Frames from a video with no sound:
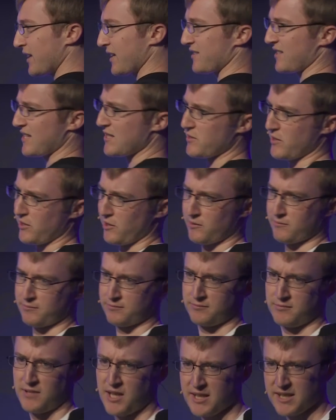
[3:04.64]
gets easier.
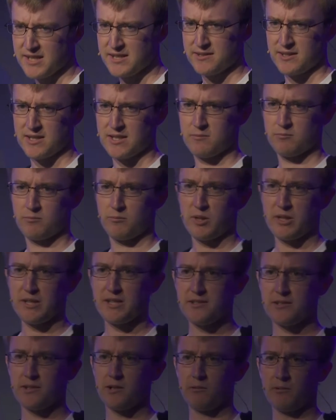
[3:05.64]
Not easy, but
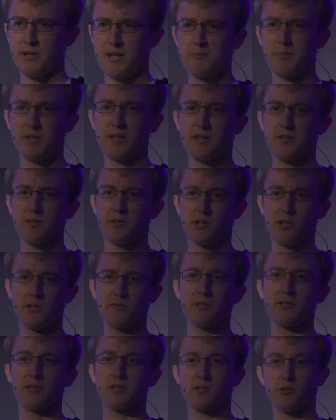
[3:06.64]
easier, right? Because all of
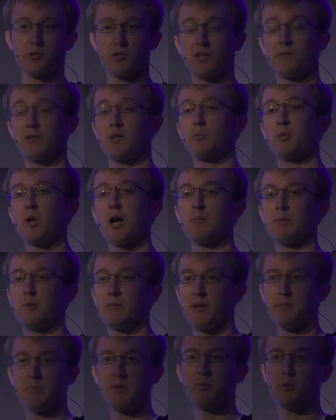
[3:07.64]
a sudden, you're solving a problem
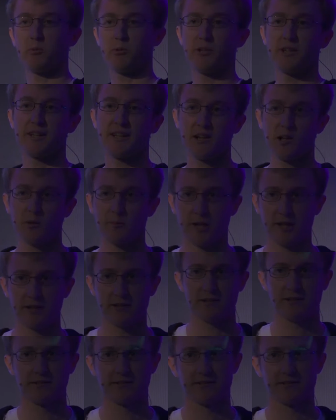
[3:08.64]
that people really care about.